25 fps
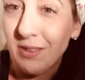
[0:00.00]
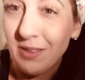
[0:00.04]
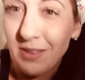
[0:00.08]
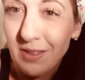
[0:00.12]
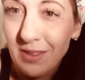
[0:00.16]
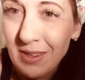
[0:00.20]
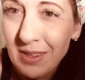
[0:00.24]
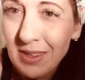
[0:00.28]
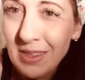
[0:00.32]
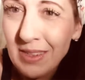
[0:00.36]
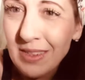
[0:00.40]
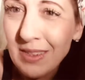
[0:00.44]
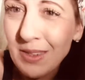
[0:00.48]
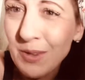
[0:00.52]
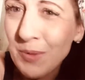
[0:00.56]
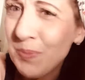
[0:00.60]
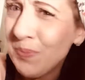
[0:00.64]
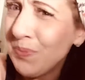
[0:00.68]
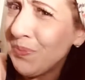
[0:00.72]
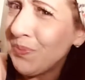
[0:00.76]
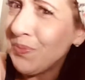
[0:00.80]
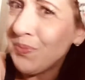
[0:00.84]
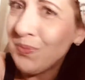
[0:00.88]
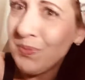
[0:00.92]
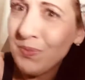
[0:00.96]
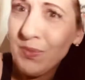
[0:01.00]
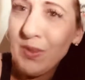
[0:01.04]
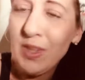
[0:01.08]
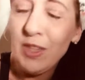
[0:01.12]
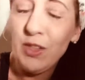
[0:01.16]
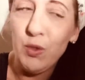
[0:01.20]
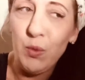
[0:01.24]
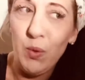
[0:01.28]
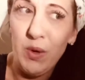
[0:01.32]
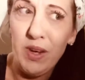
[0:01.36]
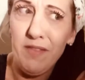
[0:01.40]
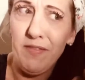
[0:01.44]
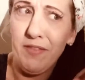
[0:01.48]
and
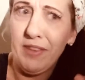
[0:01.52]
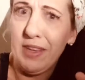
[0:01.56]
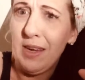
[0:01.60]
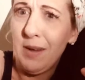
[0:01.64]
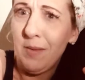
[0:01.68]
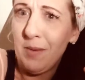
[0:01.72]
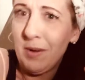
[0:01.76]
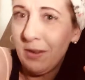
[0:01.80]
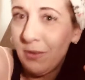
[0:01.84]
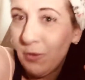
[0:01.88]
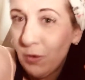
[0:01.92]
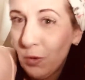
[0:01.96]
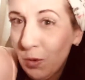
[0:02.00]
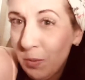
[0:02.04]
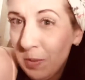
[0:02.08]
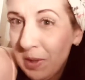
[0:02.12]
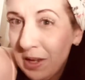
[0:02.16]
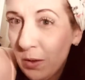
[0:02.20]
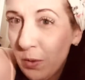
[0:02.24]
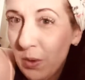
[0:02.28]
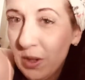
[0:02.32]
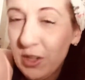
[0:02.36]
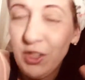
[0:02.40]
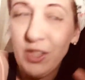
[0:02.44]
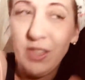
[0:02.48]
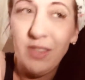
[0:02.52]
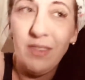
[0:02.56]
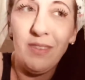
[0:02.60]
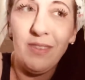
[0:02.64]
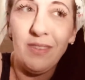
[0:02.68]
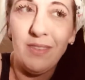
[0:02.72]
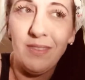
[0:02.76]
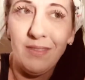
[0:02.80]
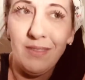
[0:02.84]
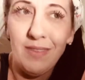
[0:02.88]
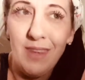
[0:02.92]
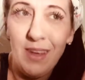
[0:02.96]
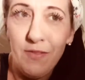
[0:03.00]
twin flame and soulmate questions
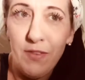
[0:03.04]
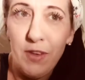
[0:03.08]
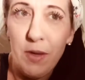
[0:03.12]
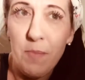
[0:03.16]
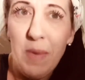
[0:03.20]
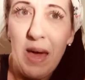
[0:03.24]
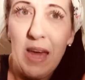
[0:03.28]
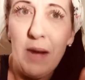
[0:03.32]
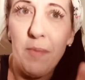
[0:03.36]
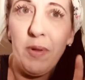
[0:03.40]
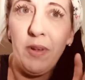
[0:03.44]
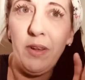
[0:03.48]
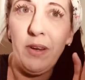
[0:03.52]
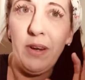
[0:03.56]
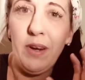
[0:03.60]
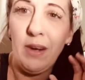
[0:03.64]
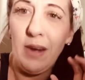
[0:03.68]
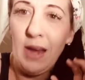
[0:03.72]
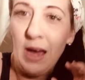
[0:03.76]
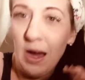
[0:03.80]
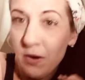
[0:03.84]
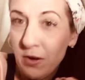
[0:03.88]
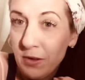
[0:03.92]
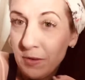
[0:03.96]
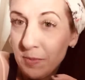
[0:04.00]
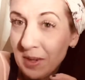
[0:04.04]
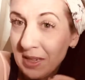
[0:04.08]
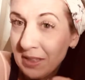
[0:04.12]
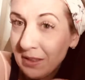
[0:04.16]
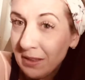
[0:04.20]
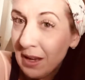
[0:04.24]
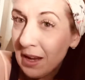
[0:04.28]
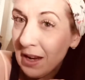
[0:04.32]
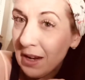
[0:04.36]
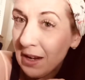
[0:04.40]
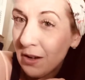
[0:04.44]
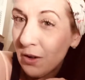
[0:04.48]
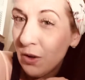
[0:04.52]
and love compatibility and how does my
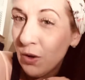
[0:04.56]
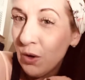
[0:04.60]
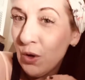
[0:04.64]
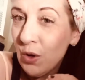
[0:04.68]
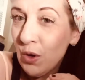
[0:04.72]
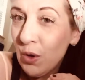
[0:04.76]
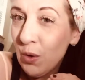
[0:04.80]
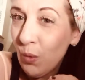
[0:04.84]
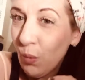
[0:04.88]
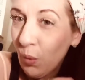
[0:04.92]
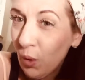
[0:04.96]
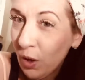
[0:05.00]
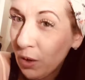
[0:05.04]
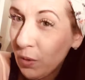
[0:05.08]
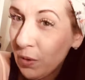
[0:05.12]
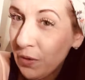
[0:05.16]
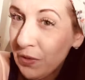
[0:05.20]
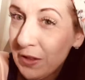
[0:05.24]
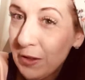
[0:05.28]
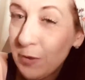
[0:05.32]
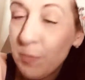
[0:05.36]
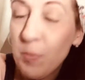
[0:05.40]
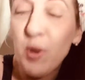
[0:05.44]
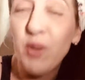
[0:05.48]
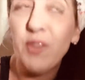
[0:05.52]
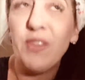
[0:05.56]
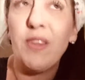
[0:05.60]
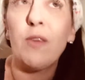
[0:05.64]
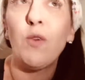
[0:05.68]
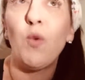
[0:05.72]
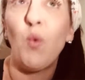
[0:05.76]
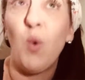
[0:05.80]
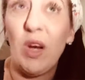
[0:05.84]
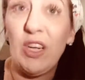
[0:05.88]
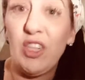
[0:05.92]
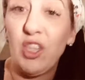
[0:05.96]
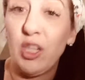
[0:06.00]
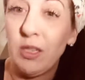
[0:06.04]
sign work with this person
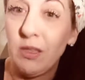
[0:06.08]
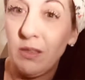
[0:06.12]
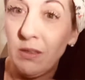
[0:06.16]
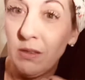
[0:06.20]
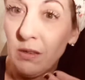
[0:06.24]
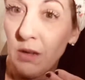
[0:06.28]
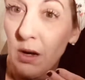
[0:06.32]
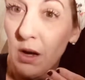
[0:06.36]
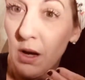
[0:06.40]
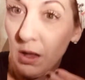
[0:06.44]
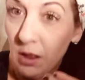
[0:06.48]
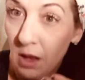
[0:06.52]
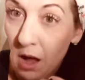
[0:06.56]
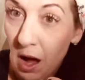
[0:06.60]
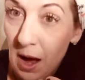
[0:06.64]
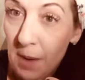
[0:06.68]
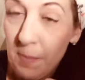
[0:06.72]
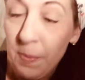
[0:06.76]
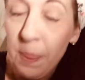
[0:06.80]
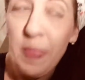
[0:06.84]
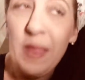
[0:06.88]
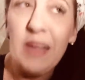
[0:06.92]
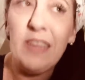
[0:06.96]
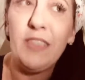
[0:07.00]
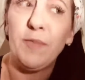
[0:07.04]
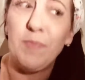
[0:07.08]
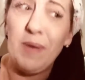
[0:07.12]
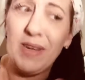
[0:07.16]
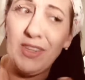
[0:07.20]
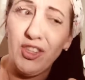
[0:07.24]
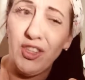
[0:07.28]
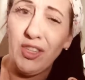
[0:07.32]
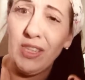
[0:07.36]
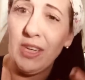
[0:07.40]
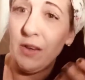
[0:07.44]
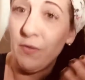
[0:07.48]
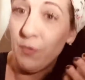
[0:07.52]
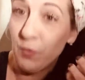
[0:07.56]
questions a lot,
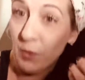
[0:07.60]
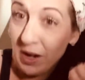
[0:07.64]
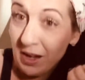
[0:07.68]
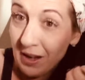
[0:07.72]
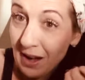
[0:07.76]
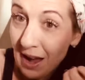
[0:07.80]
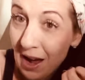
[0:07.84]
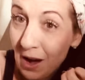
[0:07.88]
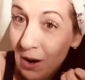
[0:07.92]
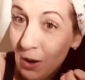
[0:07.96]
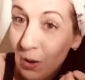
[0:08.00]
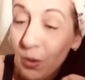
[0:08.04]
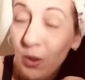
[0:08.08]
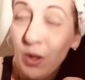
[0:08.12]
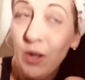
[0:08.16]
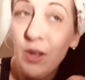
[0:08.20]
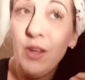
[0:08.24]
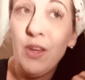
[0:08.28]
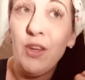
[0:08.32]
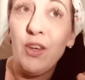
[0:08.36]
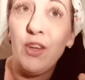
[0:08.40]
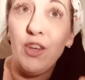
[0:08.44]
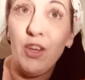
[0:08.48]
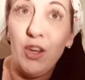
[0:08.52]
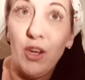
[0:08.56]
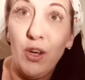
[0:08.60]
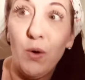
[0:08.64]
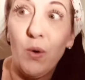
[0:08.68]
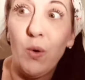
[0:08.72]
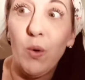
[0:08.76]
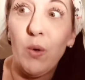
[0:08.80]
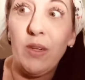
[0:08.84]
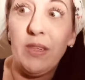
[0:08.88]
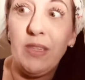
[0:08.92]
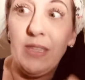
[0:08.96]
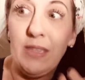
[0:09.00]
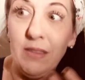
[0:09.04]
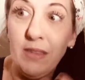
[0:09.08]
especially if right now
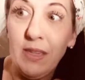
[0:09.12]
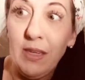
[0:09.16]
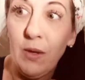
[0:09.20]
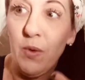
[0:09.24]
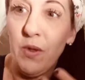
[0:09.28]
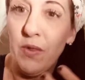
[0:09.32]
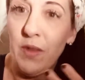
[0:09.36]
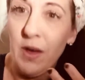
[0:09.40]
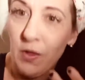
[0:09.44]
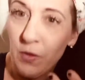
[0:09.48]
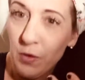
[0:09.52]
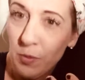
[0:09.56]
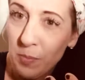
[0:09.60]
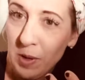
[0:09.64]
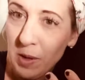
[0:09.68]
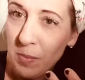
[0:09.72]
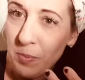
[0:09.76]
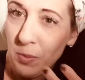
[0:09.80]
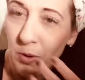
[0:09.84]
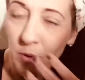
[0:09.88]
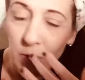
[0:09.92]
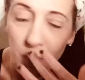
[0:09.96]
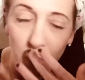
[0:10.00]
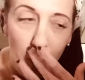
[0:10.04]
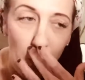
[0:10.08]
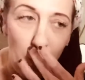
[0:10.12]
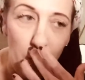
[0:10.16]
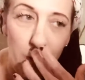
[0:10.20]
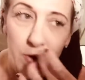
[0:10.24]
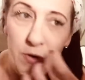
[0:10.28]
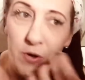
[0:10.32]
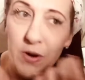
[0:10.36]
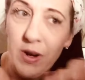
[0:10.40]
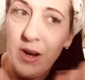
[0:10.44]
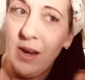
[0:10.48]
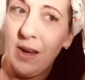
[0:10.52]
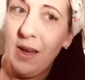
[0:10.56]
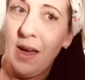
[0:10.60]
you're dealing with other people and
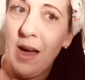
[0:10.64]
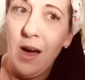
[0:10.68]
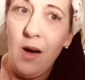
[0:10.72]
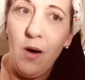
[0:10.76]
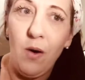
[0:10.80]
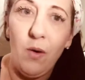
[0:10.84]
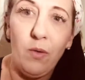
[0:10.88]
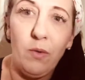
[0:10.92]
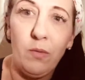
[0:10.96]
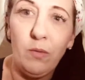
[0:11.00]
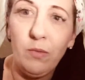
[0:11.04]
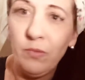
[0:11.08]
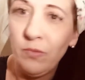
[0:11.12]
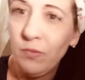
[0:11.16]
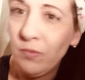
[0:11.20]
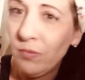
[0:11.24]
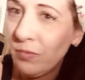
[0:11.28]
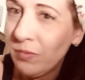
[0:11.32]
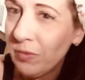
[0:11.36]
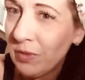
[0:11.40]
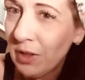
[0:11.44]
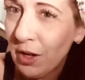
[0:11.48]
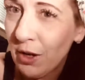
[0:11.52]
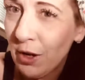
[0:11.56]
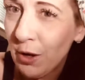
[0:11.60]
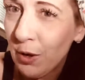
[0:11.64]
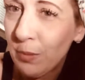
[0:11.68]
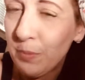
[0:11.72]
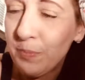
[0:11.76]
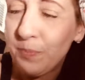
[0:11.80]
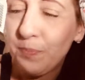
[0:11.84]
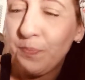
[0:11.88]
wondering how, the